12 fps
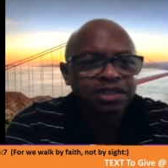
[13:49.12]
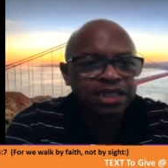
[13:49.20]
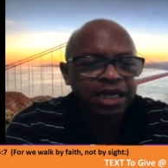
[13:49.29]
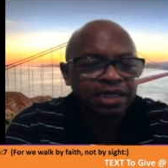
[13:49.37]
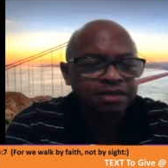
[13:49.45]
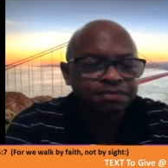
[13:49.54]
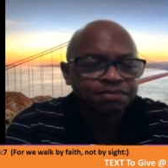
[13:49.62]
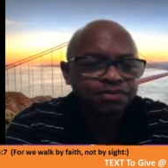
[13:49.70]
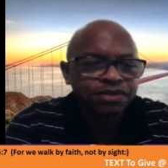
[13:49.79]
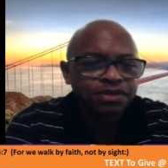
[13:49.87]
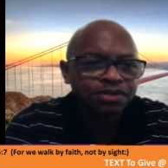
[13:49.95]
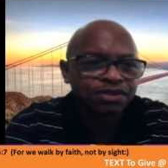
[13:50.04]
day
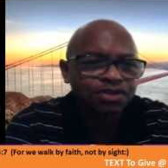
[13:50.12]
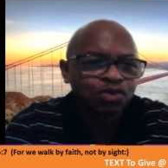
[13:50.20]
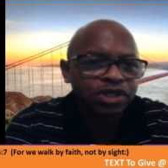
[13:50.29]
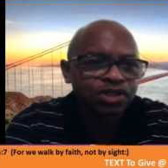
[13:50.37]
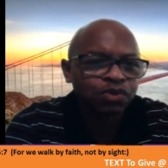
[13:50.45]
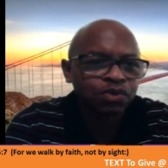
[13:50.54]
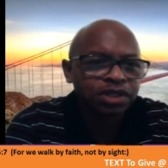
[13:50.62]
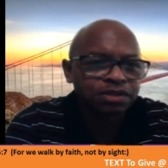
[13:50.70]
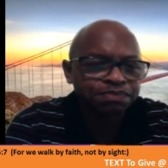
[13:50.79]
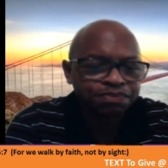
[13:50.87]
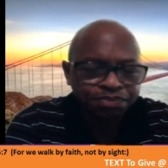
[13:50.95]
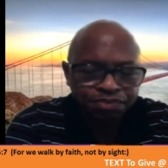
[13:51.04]
2020
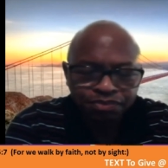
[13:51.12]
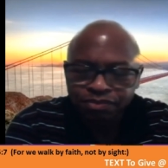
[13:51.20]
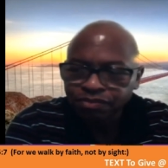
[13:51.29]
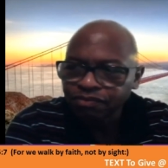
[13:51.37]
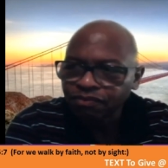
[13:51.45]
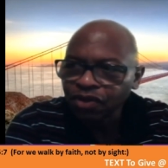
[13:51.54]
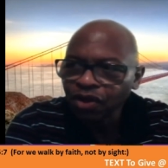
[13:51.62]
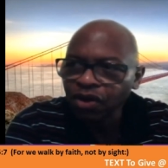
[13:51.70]
yeah